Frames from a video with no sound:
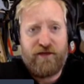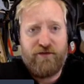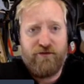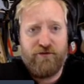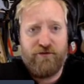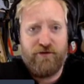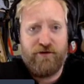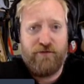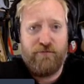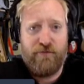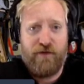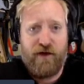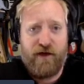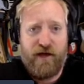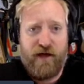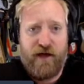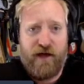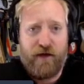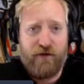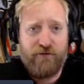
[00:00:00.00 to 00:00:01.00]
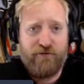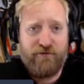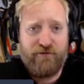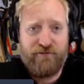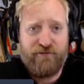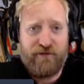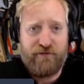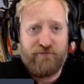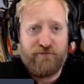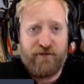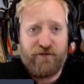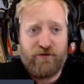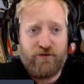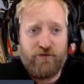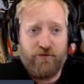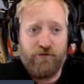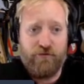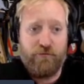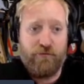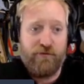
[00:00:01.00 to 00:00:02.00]
you're going to buy a house the same value?
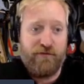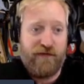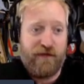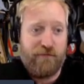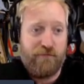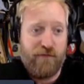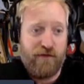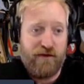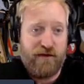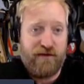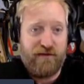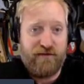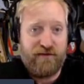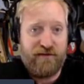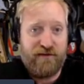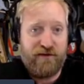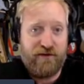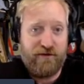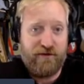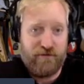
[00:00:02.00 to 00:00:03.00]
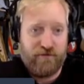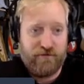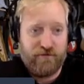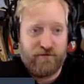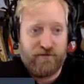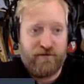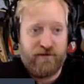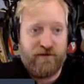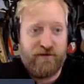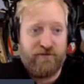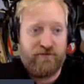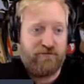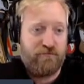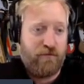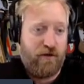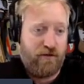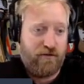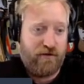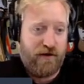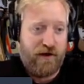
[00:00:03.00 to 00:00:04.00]
You could put that money into gear, like get a
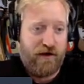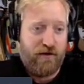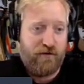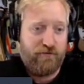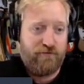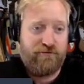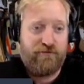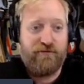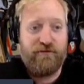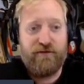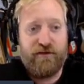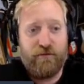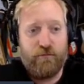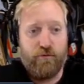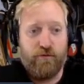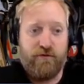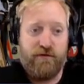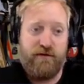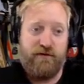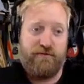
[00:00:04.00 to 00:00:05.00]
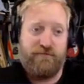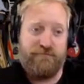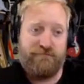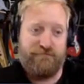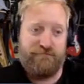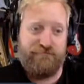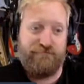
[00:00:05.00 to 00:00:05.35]
smaller house and get more gear.